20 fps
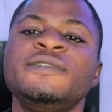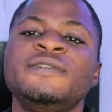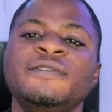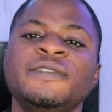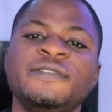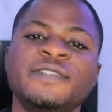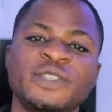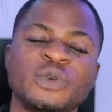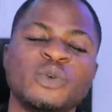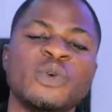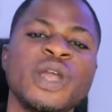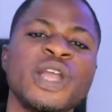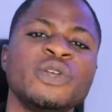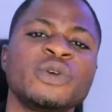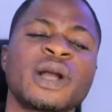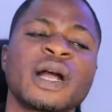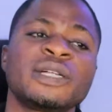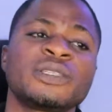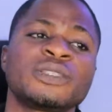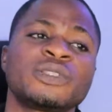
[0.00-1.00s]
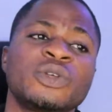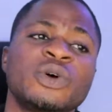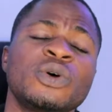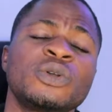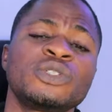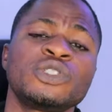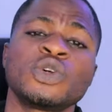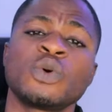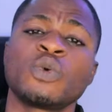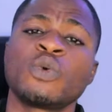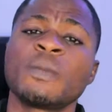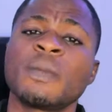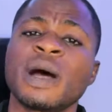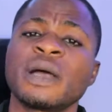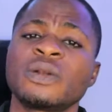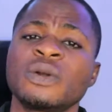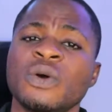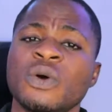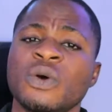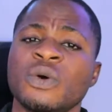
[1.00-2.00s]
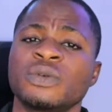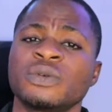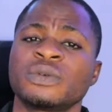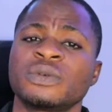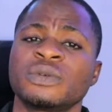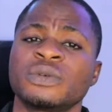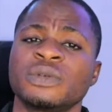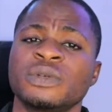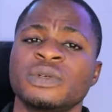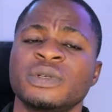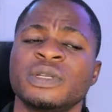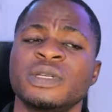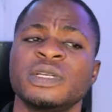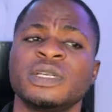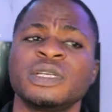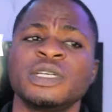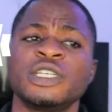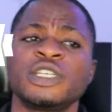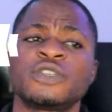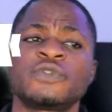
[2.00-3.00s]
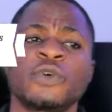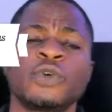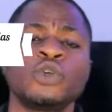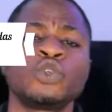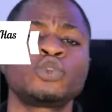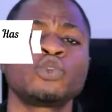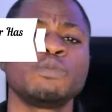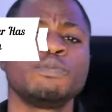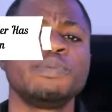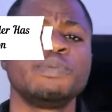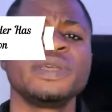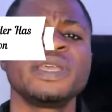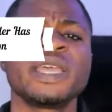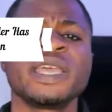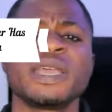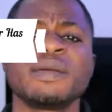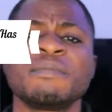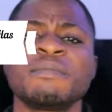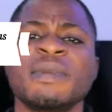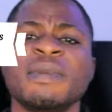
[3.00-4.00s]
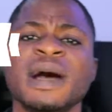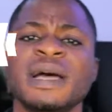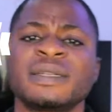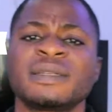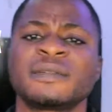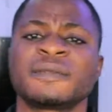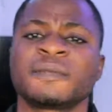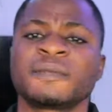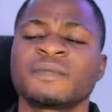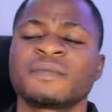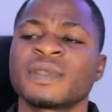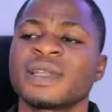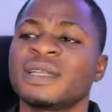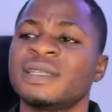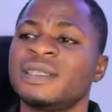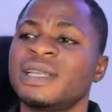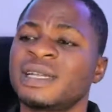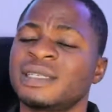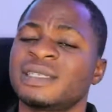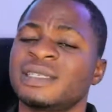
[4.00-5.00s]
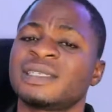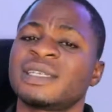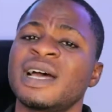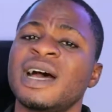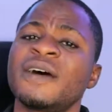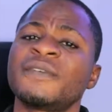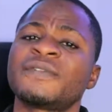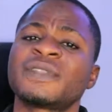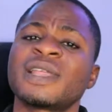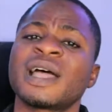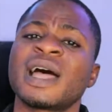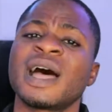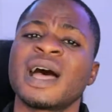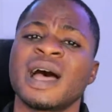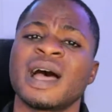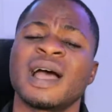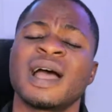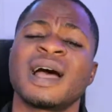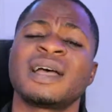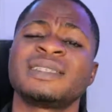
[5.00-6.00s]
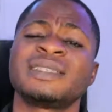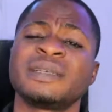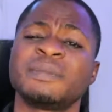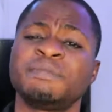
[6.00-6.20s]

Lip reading: fifth way you can turn your woman on is for you to be a man that is after her as a